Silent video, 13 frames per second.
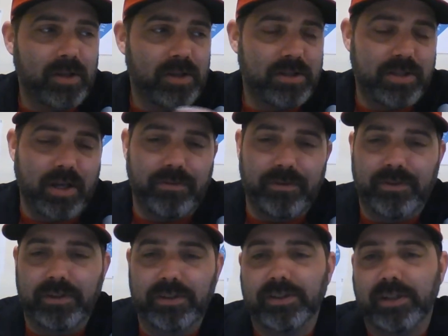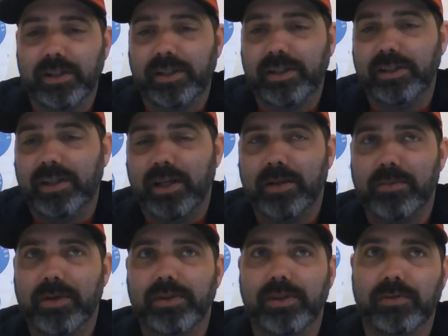Said if you're feeling lucky, take
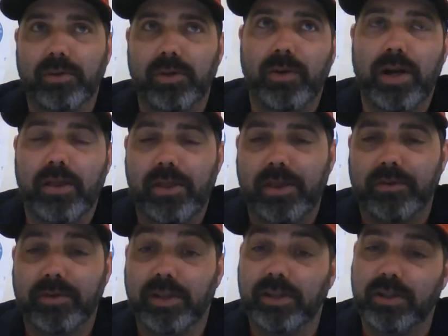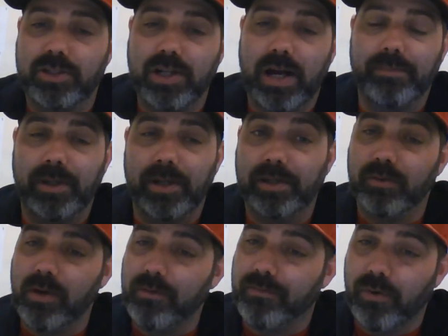them on the three-way. I thought they were going to get the job done. They
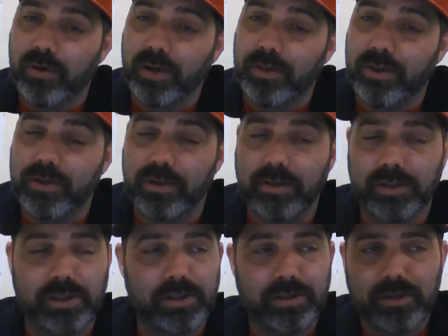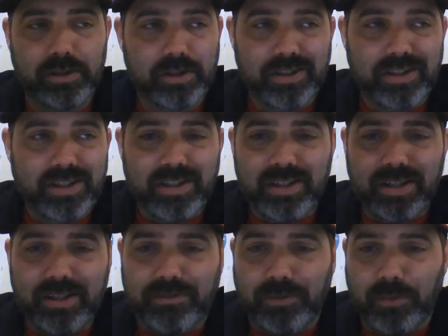were up 4-0 early.
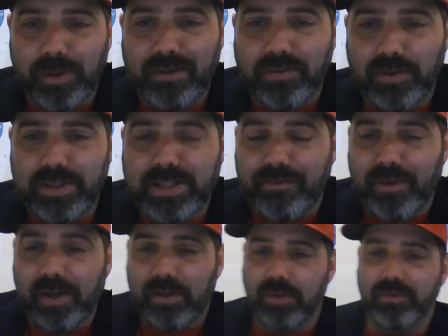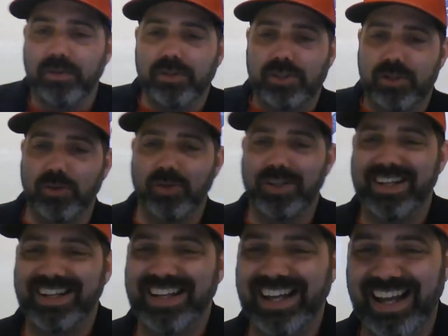And for whatever reason, Vancouver has scored,
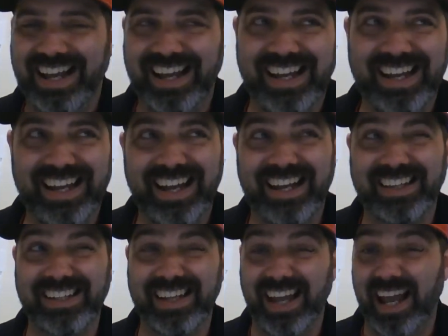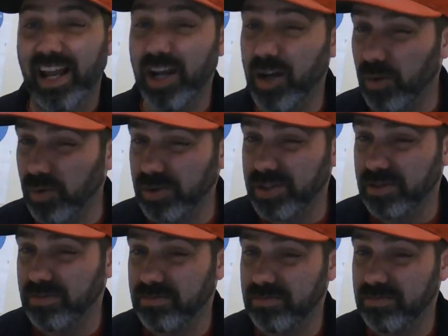I think, 8 goals,